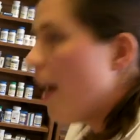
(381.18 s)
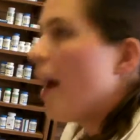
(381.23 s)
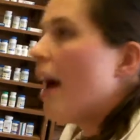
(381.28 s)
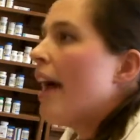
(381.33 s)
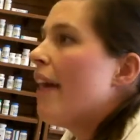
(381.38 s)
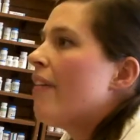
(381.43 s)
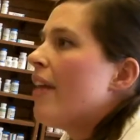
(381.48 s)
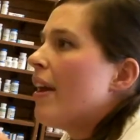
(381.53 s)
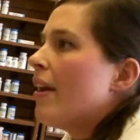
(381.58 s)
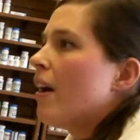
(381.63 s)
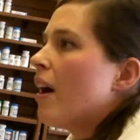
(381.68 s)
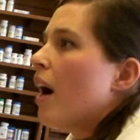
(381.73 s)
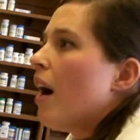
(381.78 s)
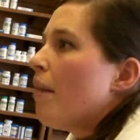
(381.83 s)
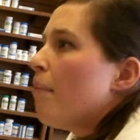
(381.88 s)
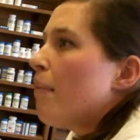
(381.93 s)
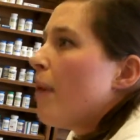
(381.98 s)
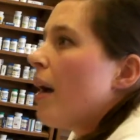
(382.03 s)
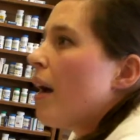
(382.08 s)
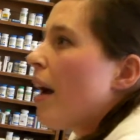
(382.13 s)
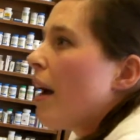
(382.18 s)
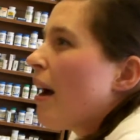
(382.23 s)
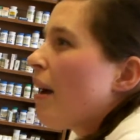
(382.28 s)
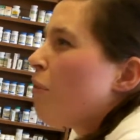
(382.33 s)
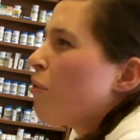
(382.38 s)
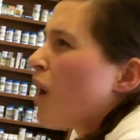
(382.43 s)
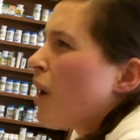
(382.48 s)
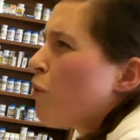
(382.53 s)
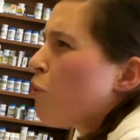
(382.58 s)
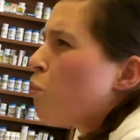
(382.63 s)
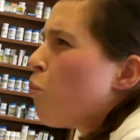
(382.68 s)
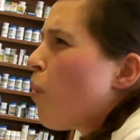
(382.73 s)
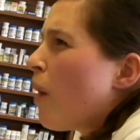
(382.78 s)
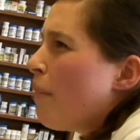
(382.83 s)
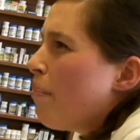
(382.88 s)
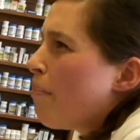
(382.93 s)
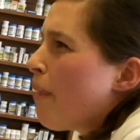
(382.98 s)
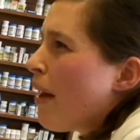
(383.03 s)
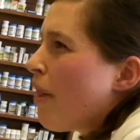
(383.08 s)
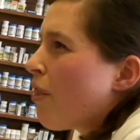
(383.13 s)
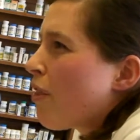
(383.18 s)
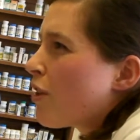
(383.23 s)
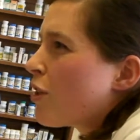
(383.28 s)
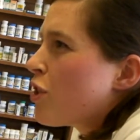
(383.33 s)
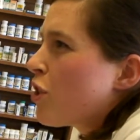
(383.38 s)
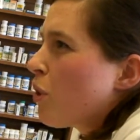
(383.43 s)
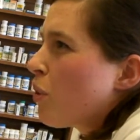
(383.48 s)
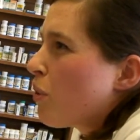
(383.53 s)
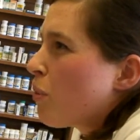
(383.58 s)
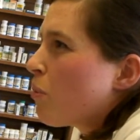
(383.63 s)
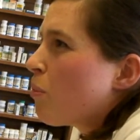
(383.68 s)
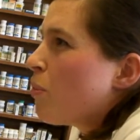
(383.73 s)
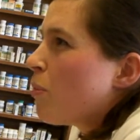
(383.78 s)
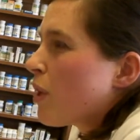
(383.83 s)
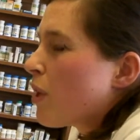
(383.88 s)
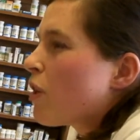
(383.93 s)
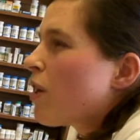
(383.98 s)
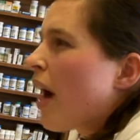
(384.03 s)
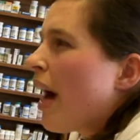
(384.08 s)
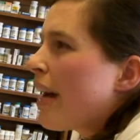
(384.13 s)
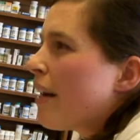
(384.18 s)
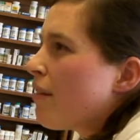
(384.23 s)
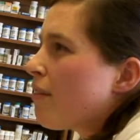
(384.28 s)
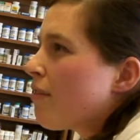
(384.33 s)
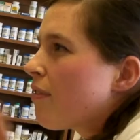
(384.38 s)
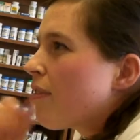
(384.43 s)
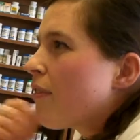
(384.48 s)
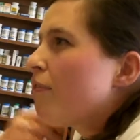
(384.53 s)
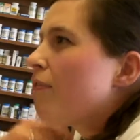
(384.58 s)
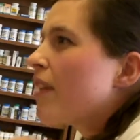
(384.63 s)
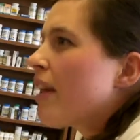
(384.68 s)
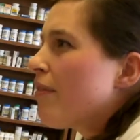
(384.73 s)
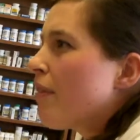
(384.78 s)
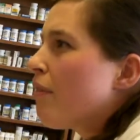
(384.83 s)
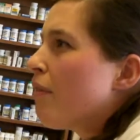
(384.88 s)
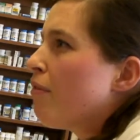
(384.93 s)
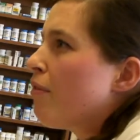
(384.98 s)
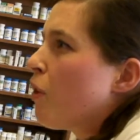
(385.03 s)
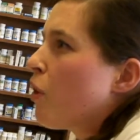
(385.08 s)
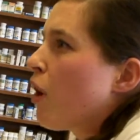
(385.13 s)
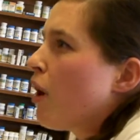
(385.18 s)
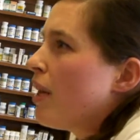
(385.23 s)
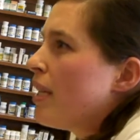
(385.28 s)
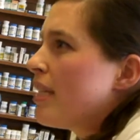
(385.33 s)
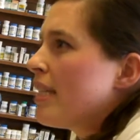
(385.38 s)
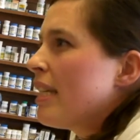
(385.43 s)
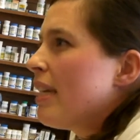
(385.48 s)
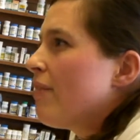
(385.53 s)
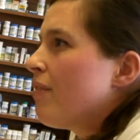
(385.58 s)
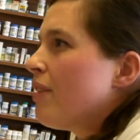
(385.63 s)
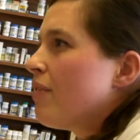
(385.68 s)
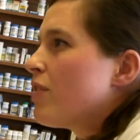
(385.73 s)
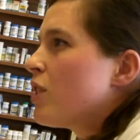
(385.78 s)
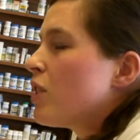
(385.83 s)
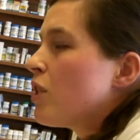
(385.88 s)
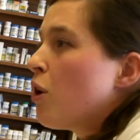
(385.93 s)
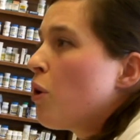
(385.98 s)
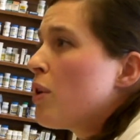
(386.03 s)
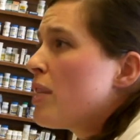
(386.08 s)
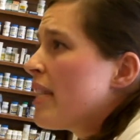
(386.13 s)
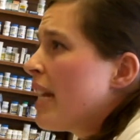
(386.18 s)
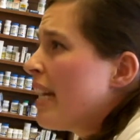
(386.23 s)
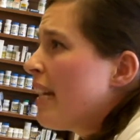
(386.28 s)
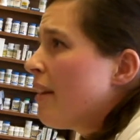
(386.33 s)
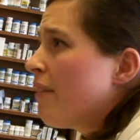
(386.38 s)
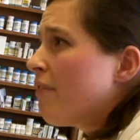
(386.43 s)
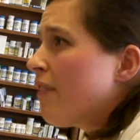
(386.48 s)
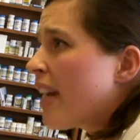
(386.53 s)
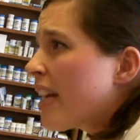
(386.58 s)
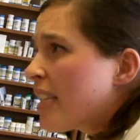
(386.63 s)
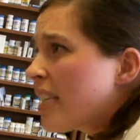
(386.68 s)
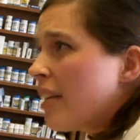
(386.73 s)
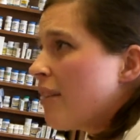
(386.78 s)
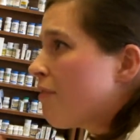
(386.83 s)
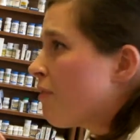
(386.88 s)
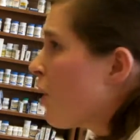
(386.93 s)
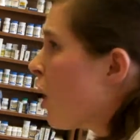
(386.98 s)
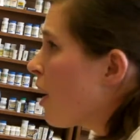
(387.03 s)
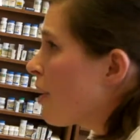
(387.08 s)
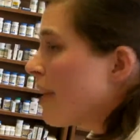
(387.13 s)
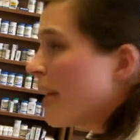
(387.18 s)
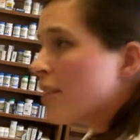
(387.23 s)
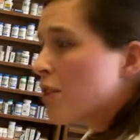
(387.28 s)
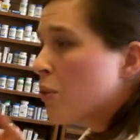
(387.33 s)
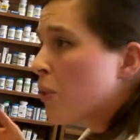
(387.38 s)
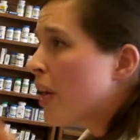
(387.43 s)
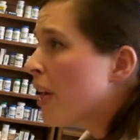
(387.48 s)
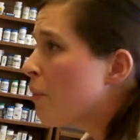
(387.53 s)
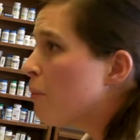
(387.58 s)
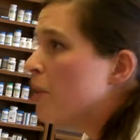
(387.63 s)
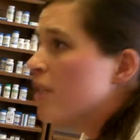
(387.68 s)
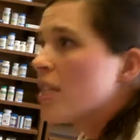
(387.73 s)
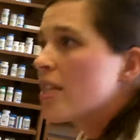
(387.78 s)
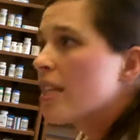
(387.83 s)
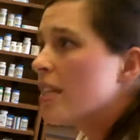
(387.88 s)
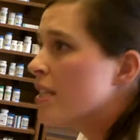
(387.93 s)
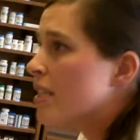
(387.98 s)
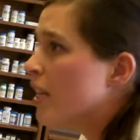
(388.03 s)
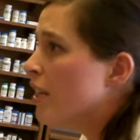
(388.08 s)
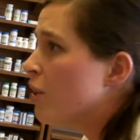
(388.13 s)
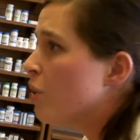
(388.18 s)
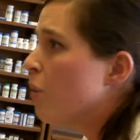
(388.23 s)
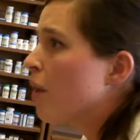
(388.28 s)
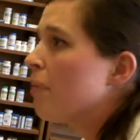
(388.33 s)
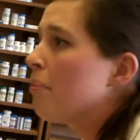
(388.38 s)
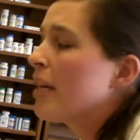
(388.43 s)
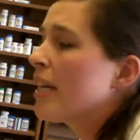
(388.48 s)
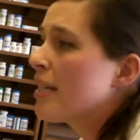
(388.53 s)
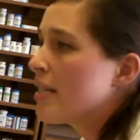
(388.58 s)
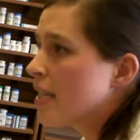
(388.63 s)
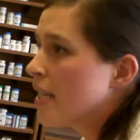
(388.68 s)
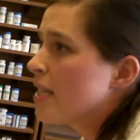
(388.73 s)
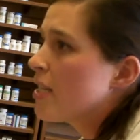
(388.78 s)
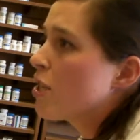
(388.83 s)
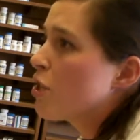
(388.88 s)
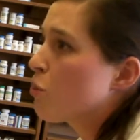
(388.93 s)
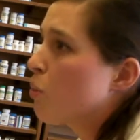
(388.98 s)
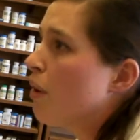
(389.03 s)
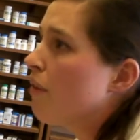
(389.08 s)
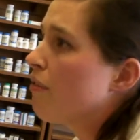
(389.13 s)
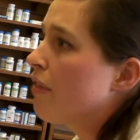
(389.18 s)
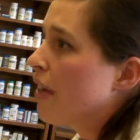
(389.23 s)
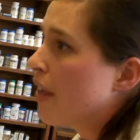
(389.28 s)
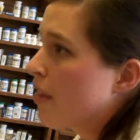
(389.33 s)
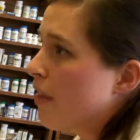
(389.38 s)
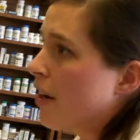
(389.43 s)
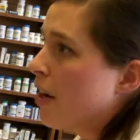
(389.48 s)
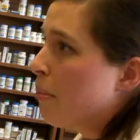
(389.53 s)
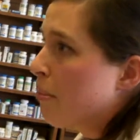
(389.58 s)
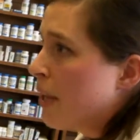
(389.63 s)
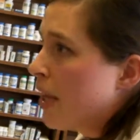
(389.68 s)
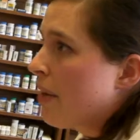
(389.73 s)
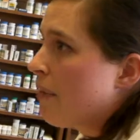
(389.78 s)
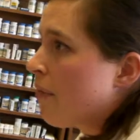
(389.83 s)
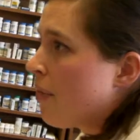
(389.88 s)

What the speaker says: and then around 1 month or so, we'll kind of give him a phone call and see if he's noticed any effect, and if not, that's okay. We'll just continue on because it is a 12-week therapy.